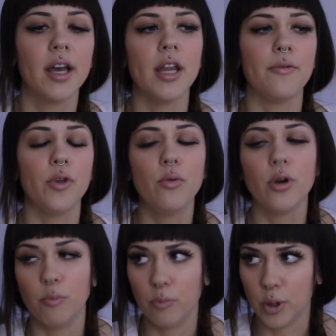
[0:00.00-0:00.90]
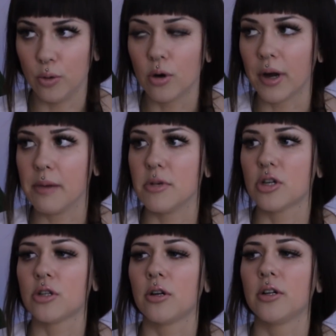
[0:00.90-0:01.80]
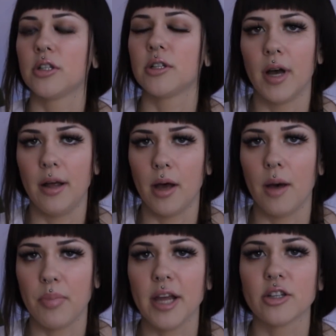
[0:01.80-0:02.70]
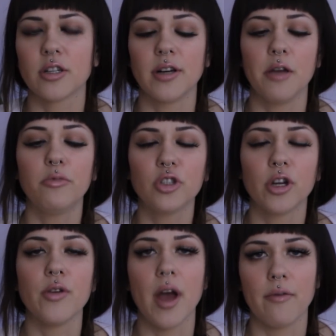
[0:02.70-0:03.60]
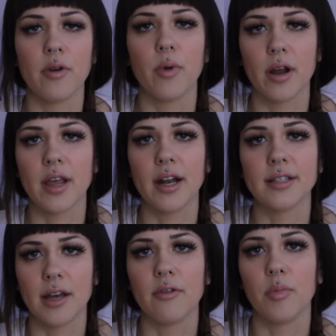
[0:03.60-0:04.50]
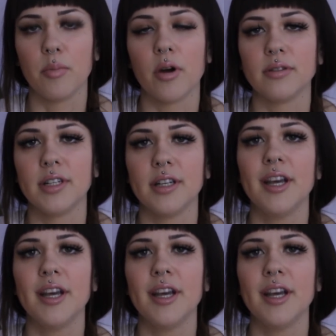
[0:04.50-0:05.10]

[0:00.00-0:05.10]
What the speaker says: if you Google image search a picture, it will show you everywhere that it's ever been posted.